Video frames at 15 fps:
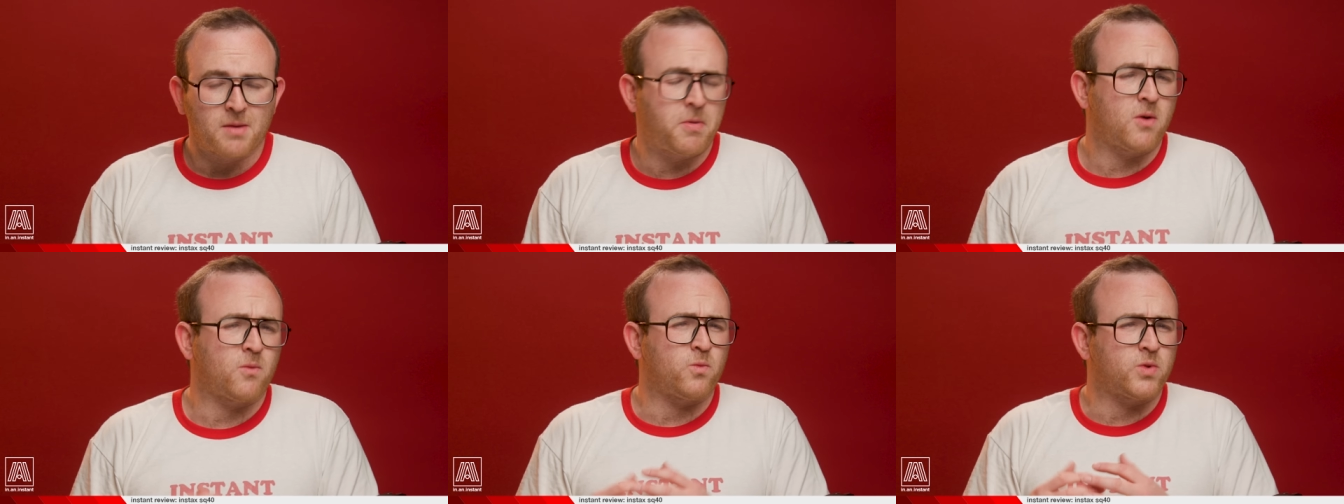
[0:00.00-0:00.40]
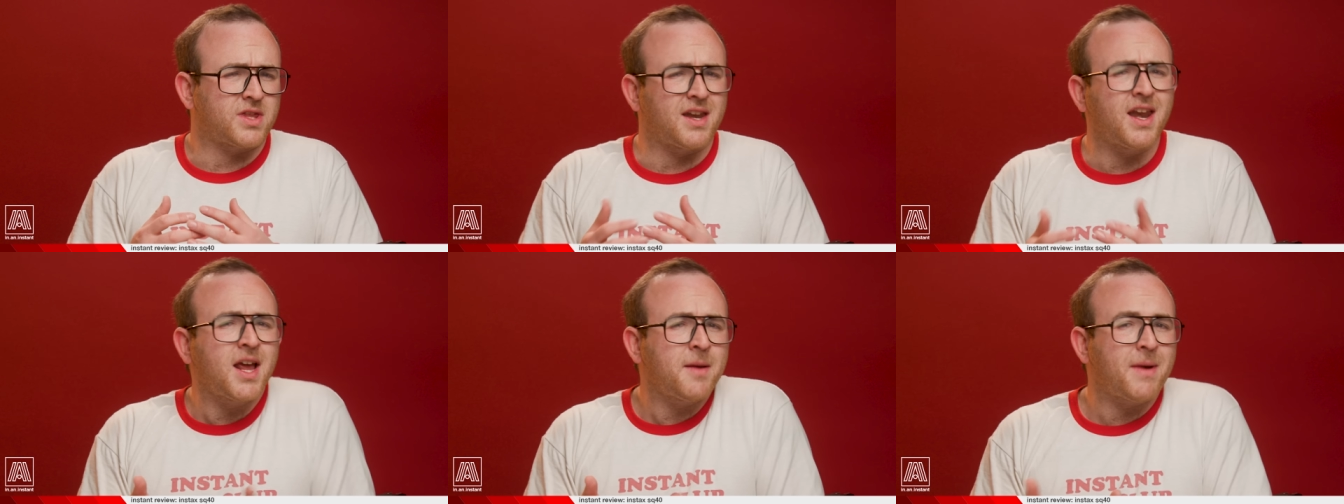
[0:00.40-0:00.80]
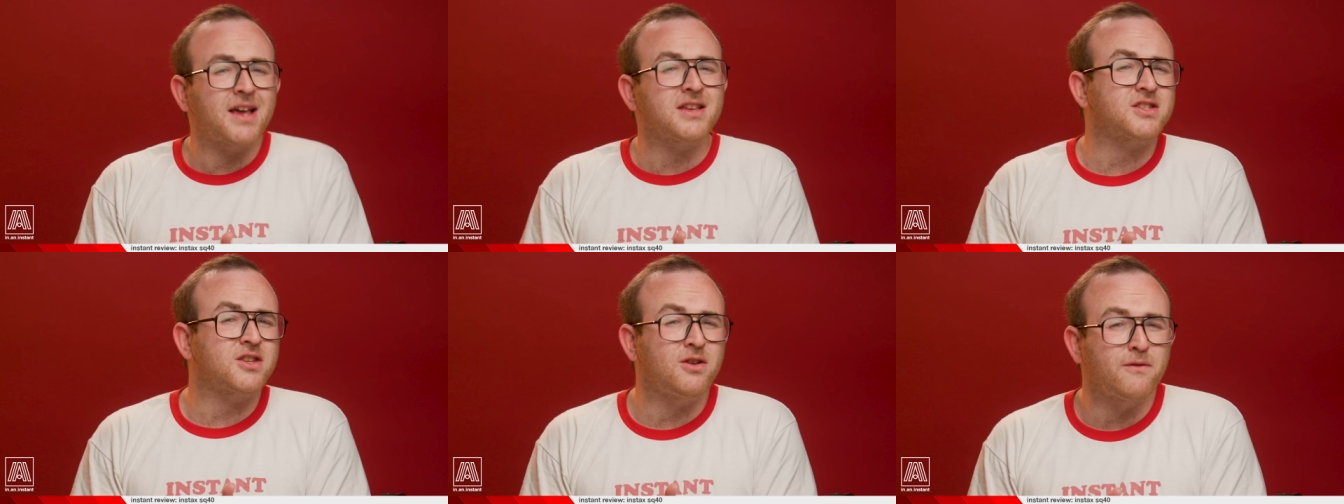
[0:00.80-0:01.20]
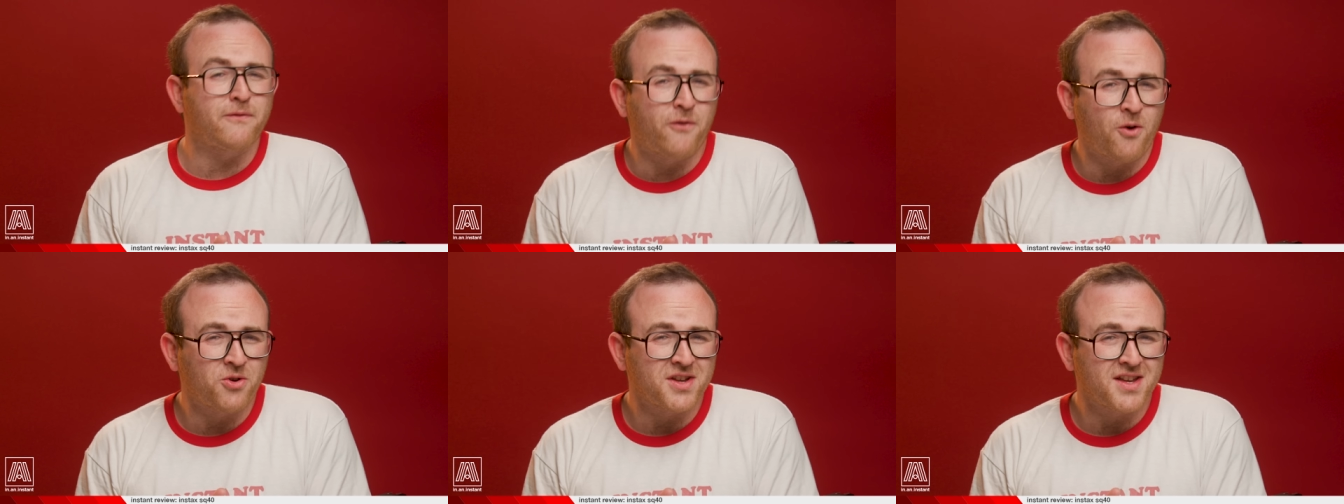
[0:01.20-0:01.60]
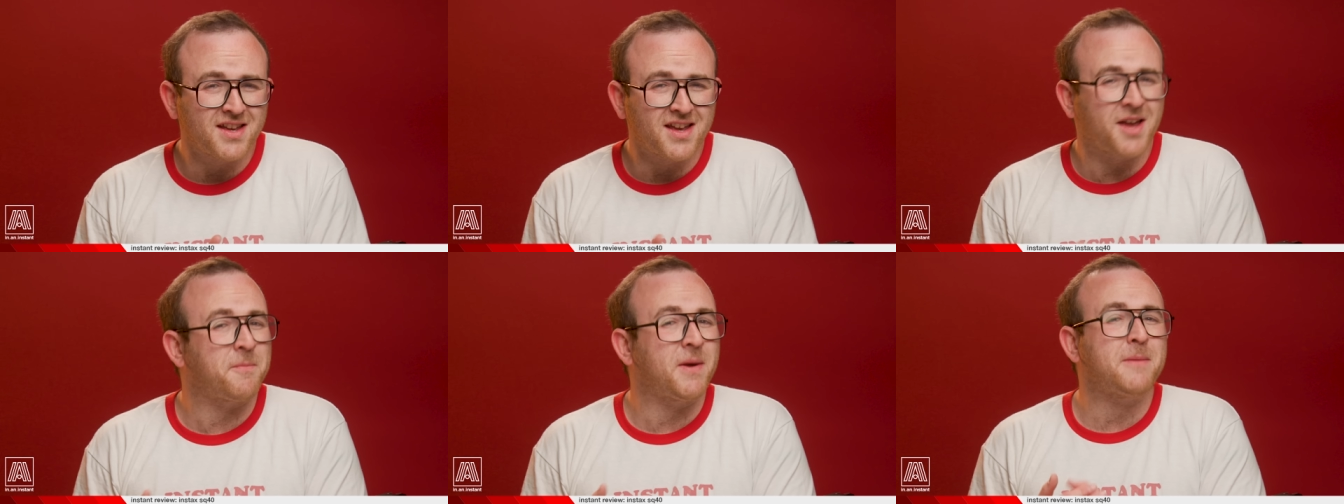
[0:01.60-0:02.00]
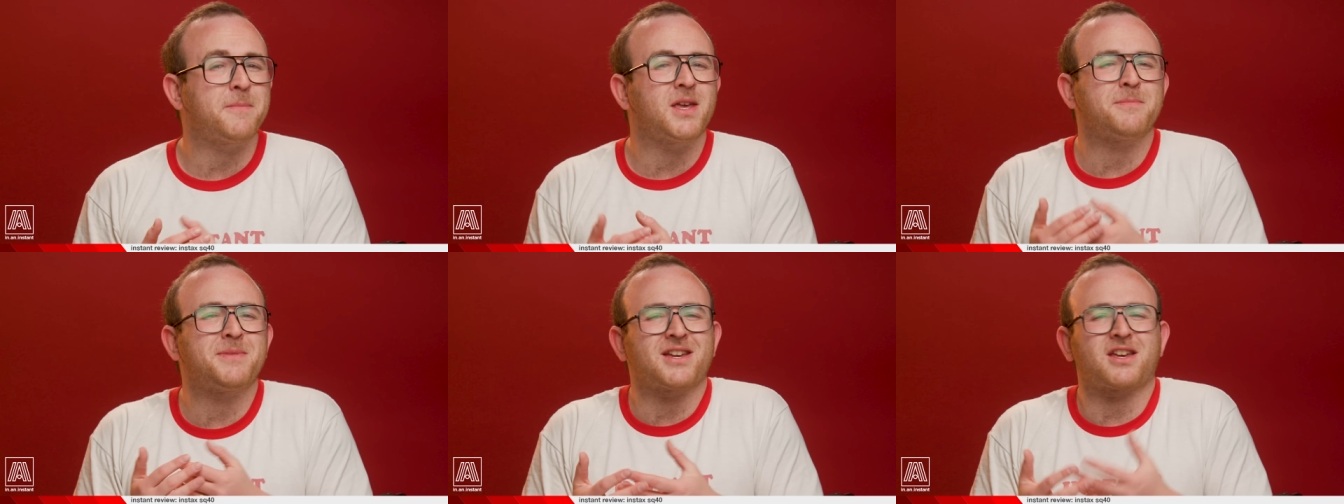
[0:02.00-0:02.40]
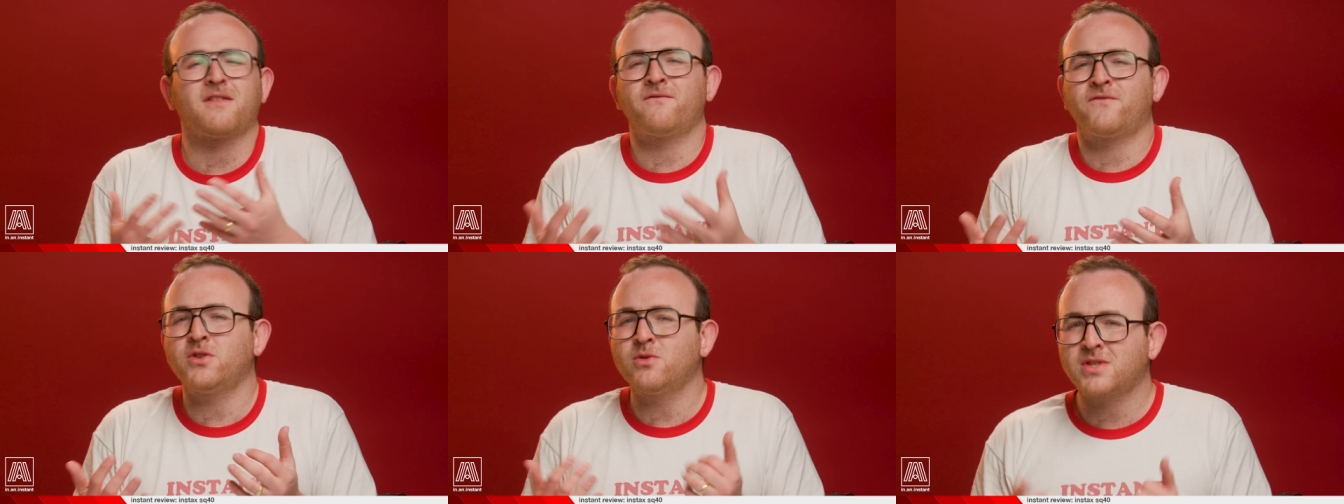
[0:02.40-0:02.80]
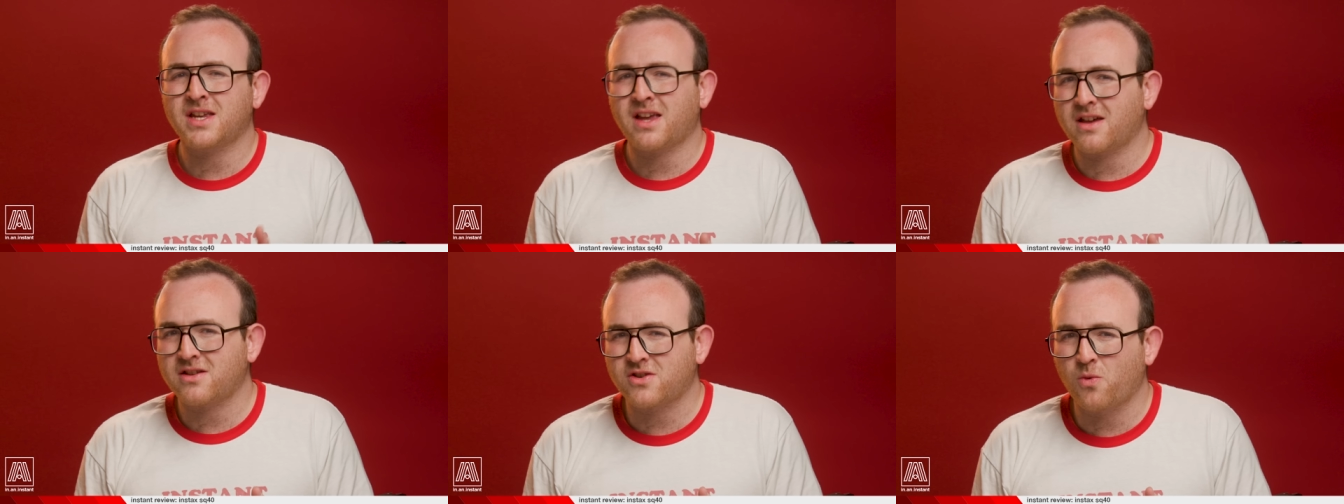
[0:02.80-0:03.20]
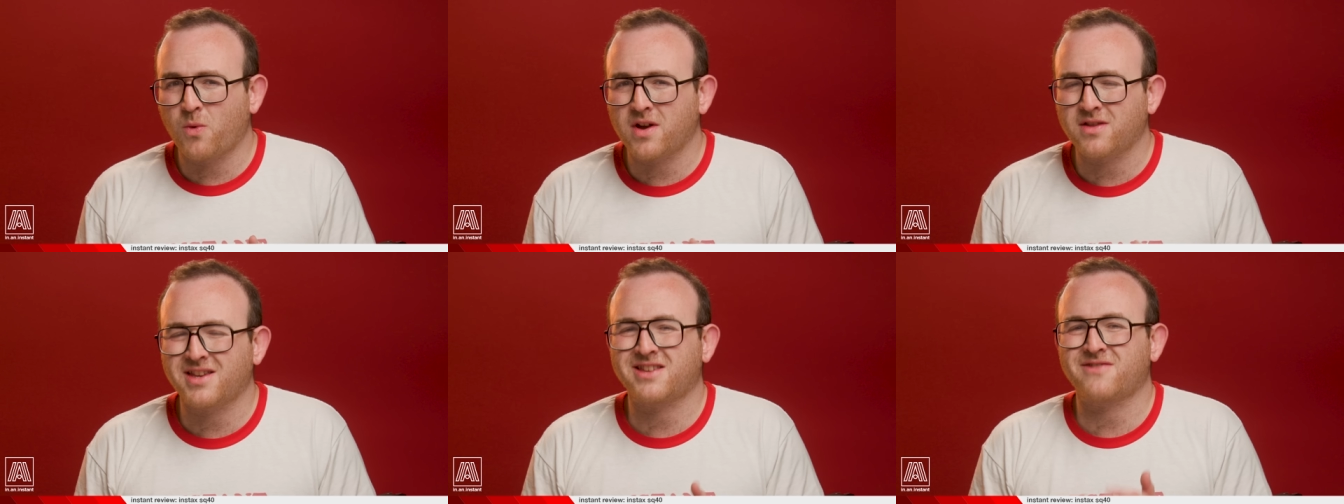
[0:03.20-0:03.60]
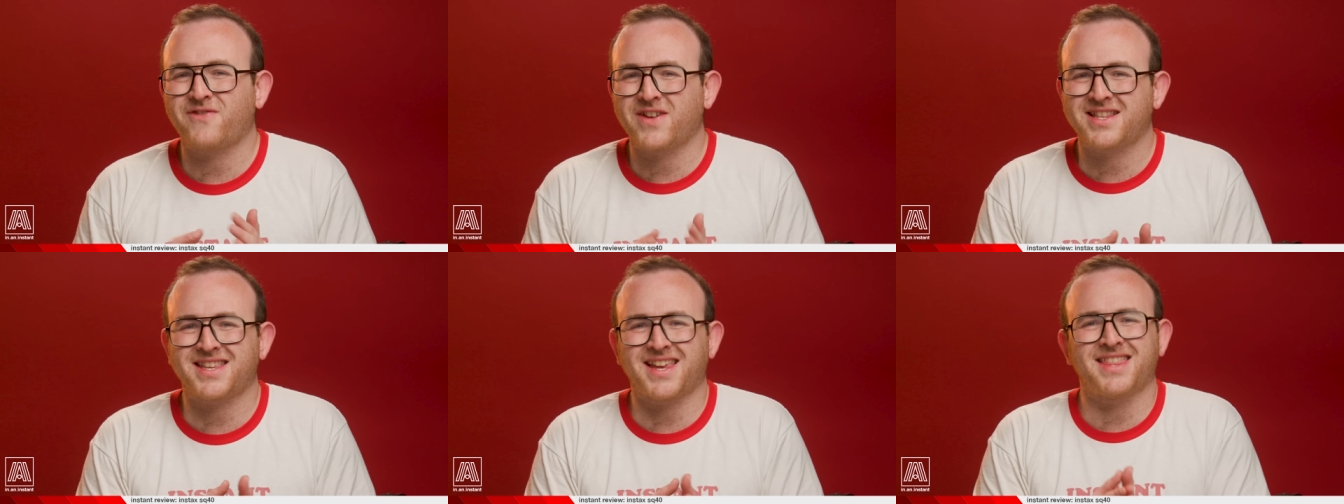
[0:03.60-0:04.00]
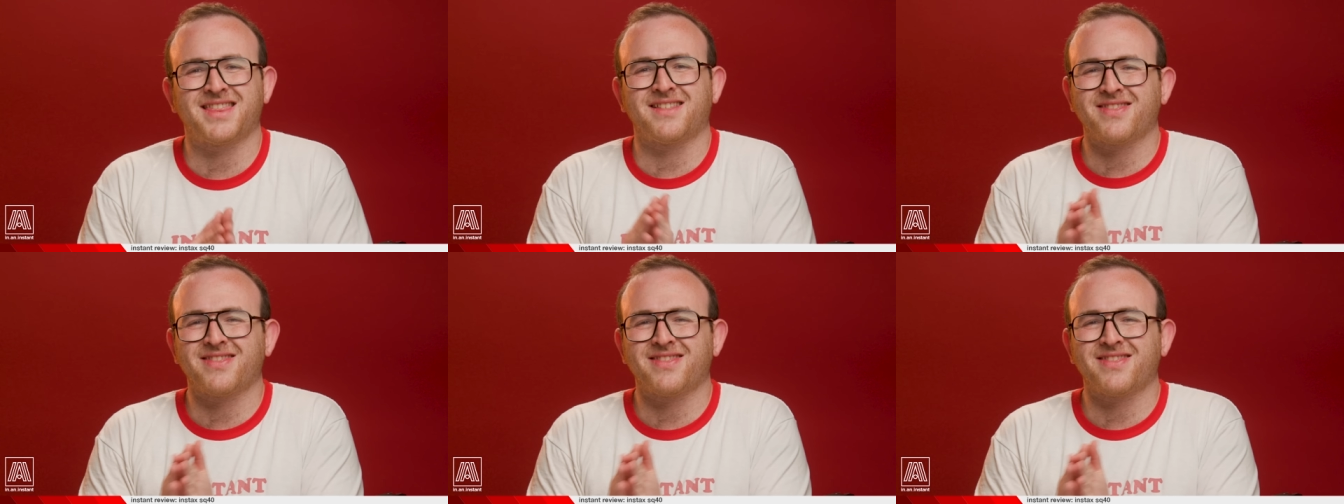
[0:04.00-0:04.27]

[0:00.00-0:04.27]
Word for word: but with the name SQ40, it may be a bit confusing as to where this fits in the